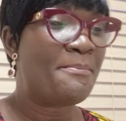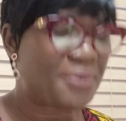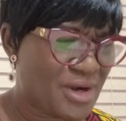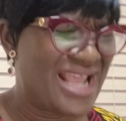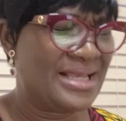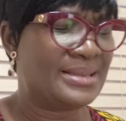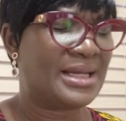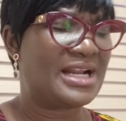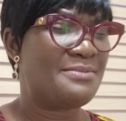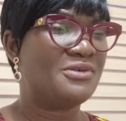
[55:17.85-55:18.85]
Pray in
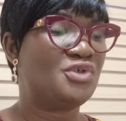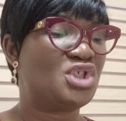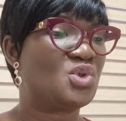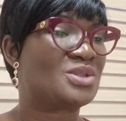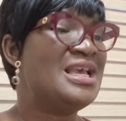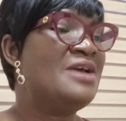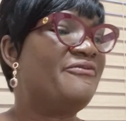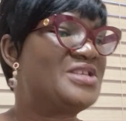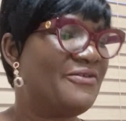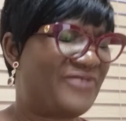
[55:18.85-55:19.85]
the name of Jesus.
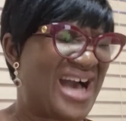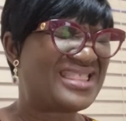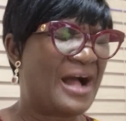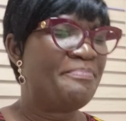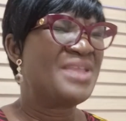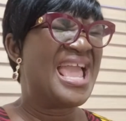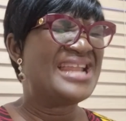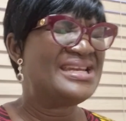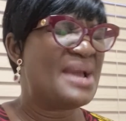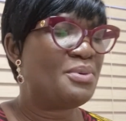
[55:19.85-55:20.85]
Say, Father,
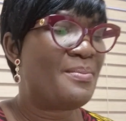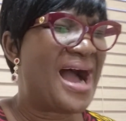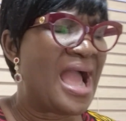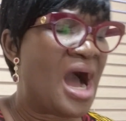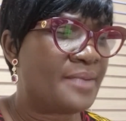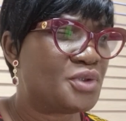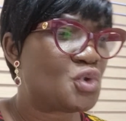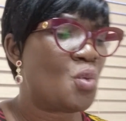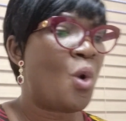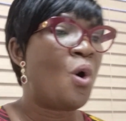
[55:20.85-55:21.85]
enable my arms
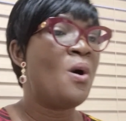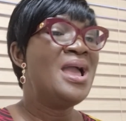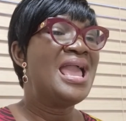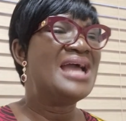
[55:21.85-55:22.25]
to war.